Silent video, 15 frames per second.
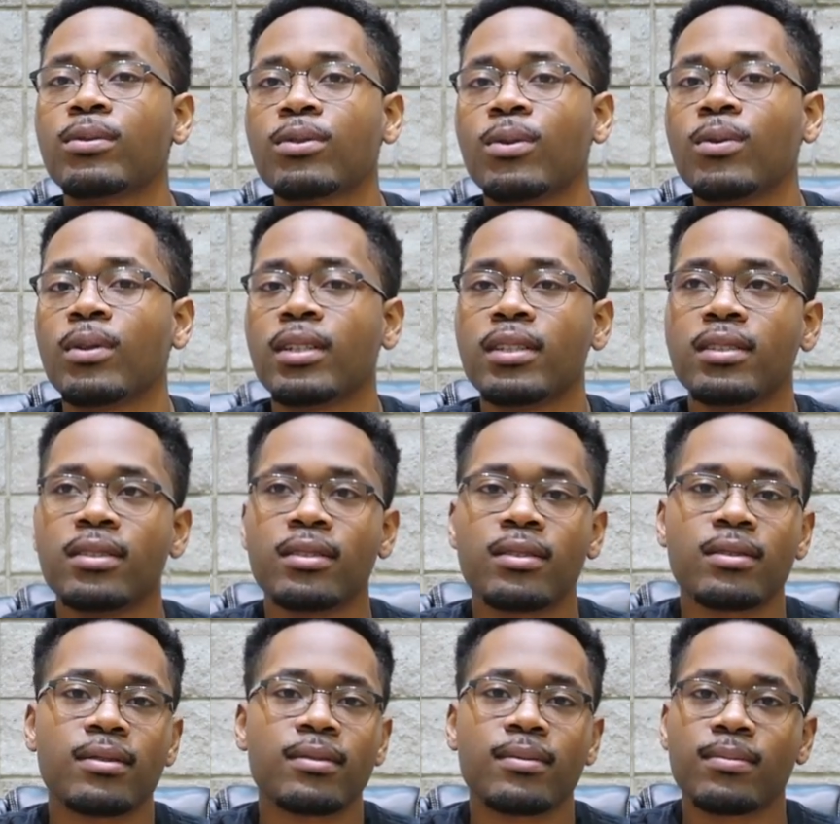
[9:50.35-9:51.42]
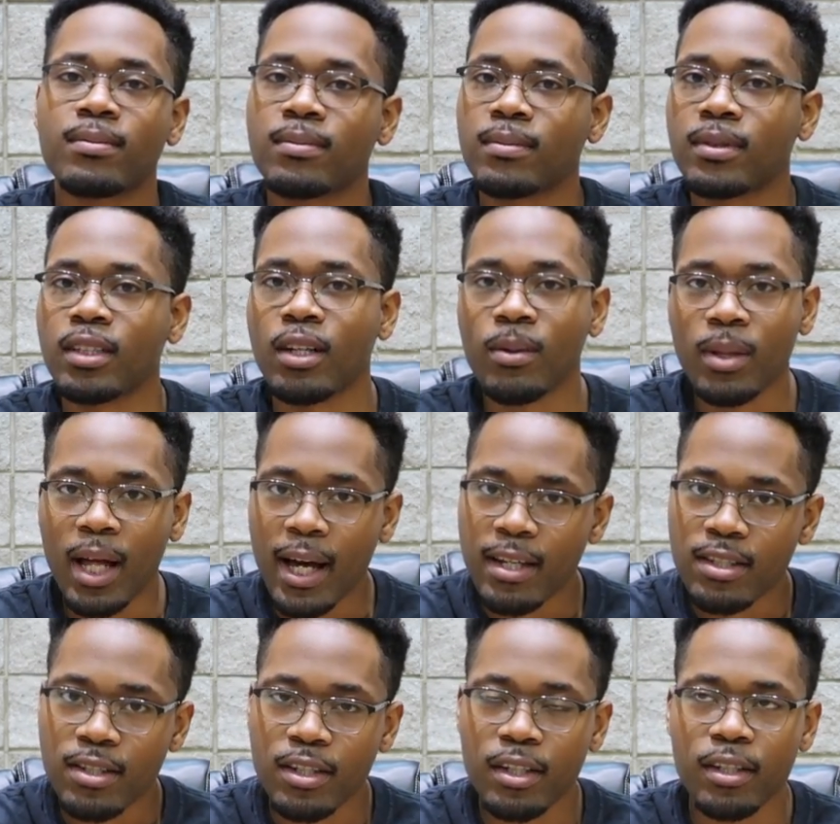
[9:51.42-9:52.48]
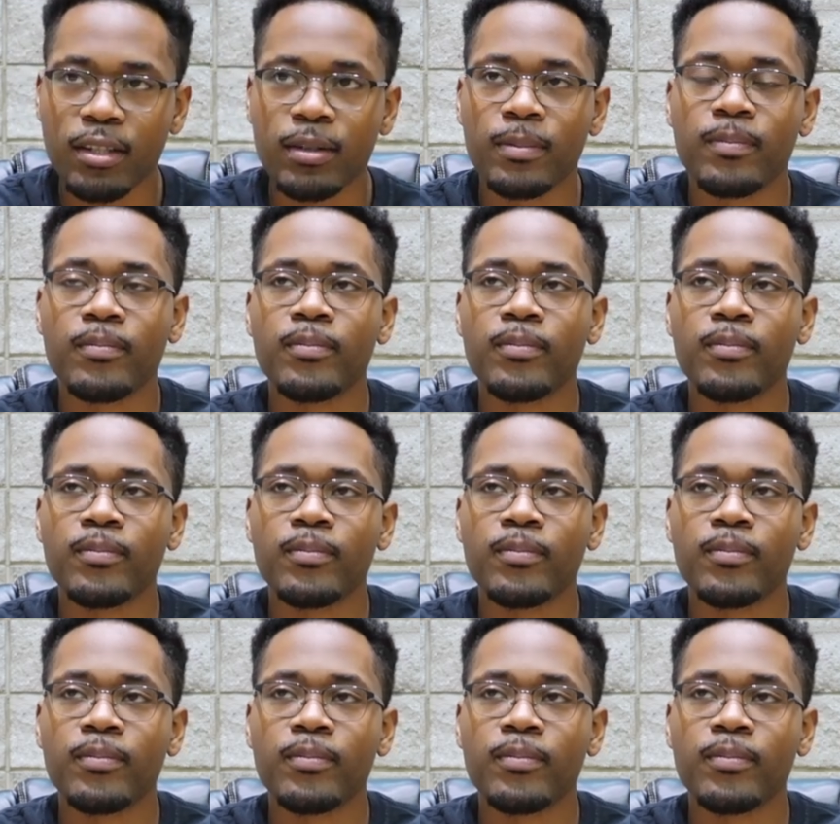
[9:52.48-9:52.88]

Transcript: coins, last year.